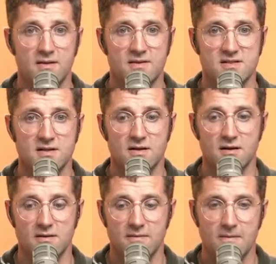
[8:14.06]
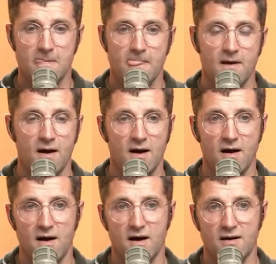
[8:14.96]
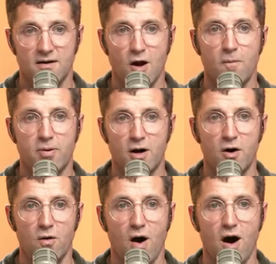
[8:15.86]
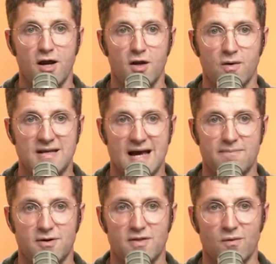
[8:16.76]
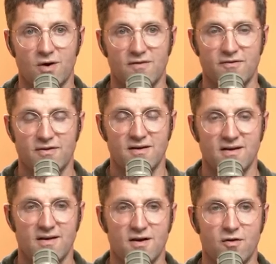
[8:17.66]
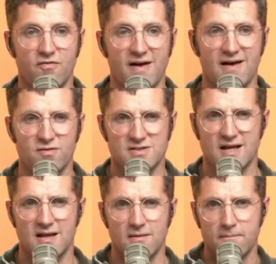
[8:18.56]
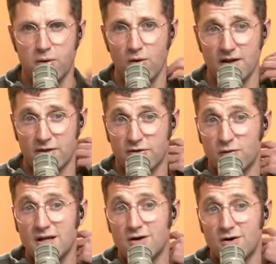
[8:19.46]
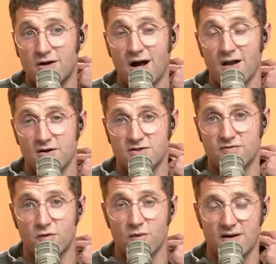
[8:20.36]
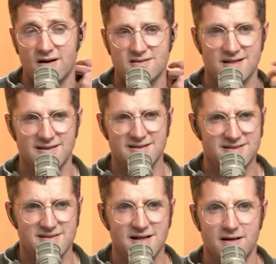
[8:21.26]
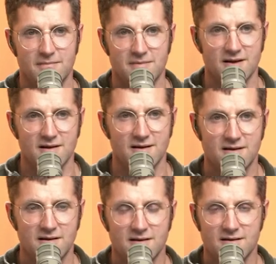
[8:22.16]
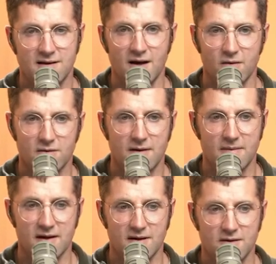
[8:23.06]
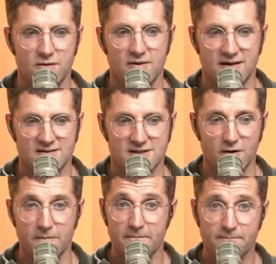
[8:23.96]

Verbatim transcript: this little uh GoPro audio adapter that worked for the Hero five was like pulling three hundred dollars for one, and I was like, this dumb, like, no, I'm not gonna do that. So